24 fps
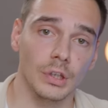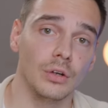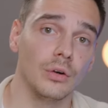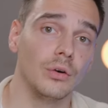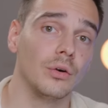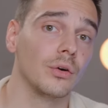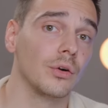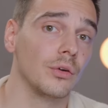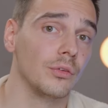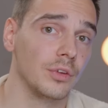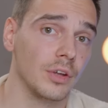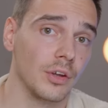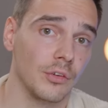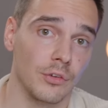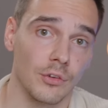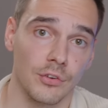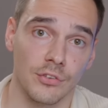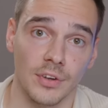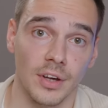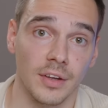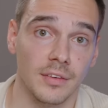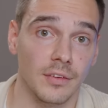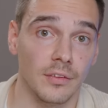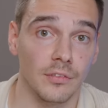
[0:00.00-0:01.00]
Or on the other
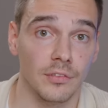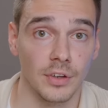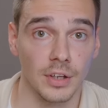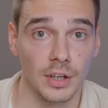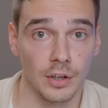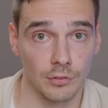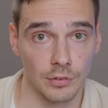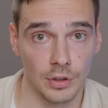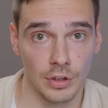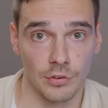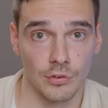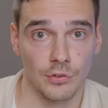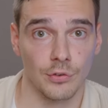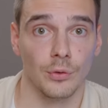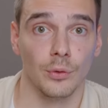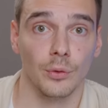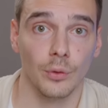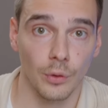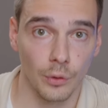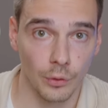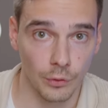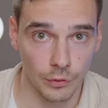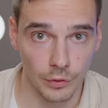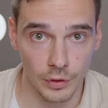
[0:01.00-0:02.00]
side, they are very
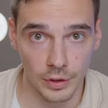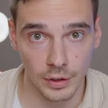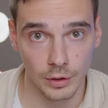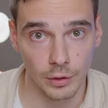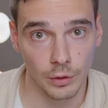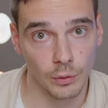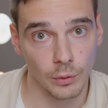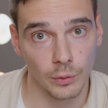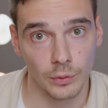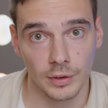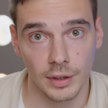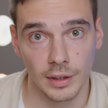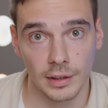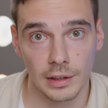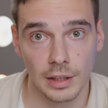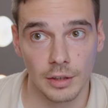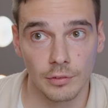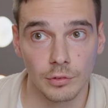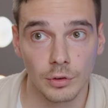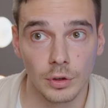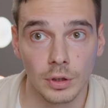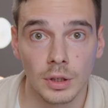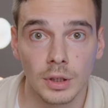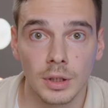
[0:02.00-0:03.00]
strong on the legal content
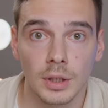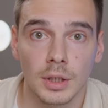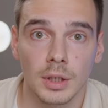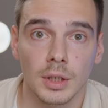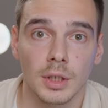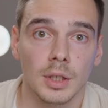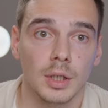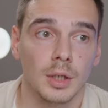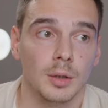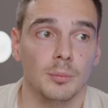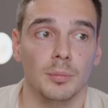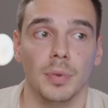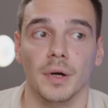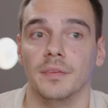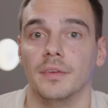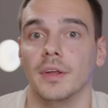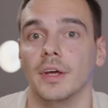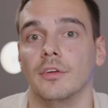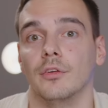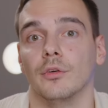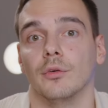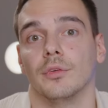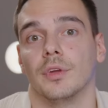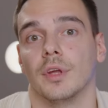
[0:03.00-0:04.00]
level, but
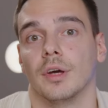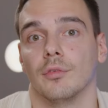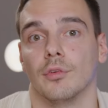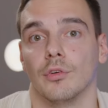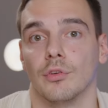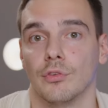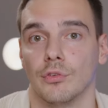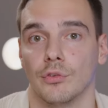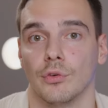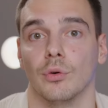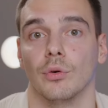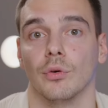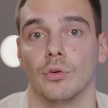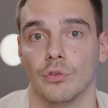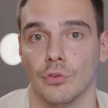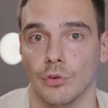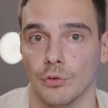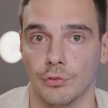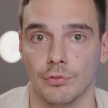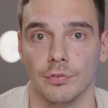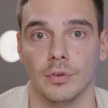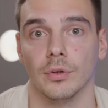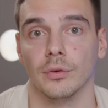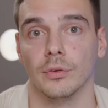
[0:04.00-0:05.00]
they don't have a strong
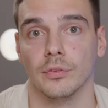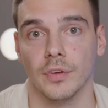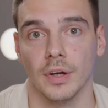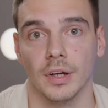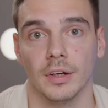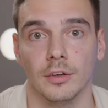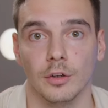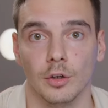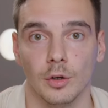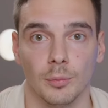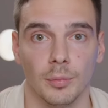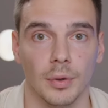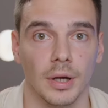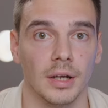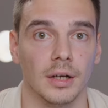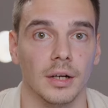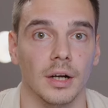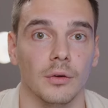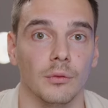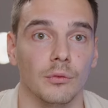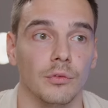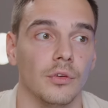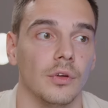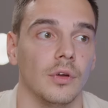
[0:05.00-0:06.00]
software or technical
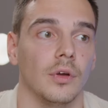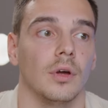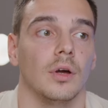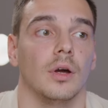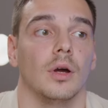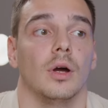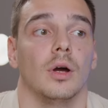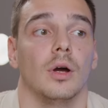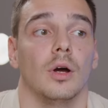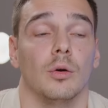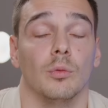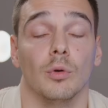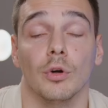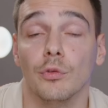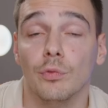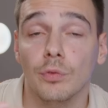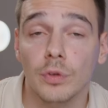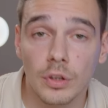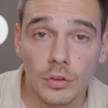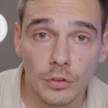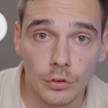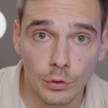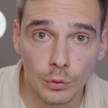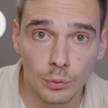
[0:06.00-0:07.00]
background. What
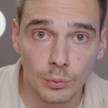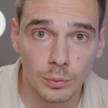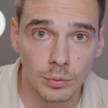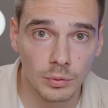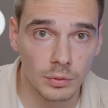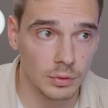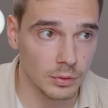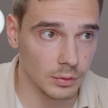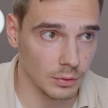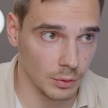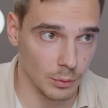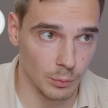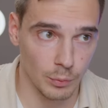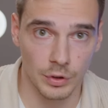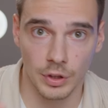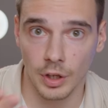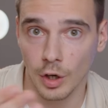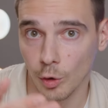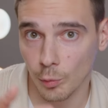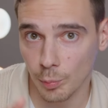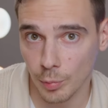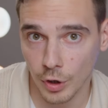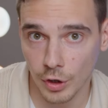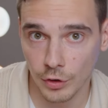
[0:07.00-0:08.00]
we do with
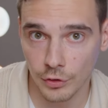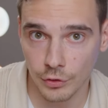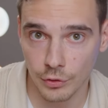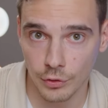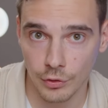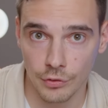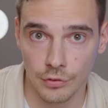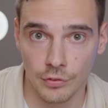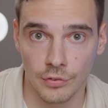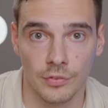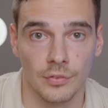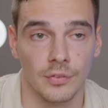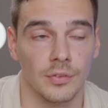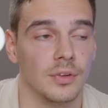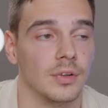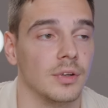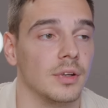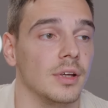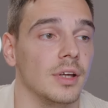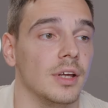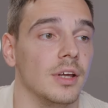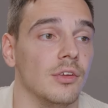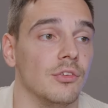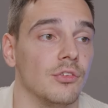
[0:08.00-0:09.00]
our partners
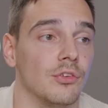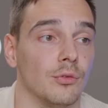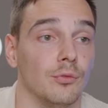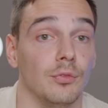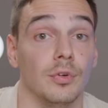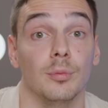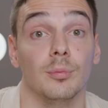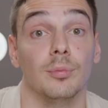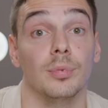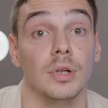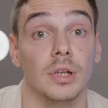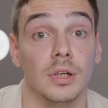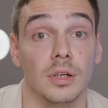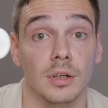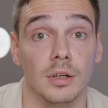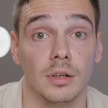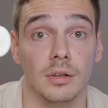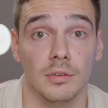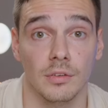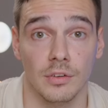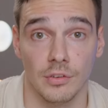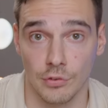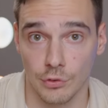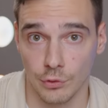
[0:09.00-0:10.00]
is we bring
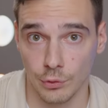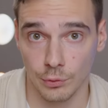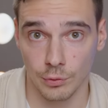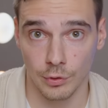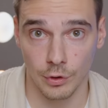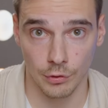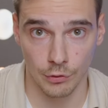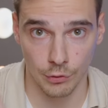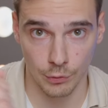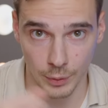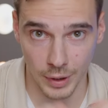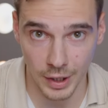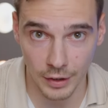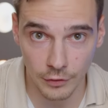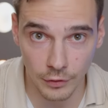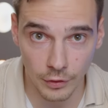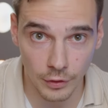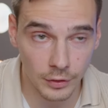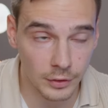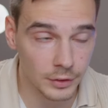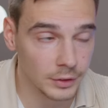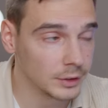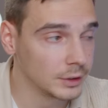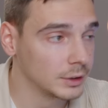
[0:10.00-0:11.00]
these two worlds
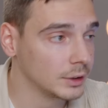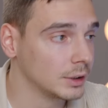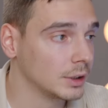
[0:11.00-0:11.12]
together,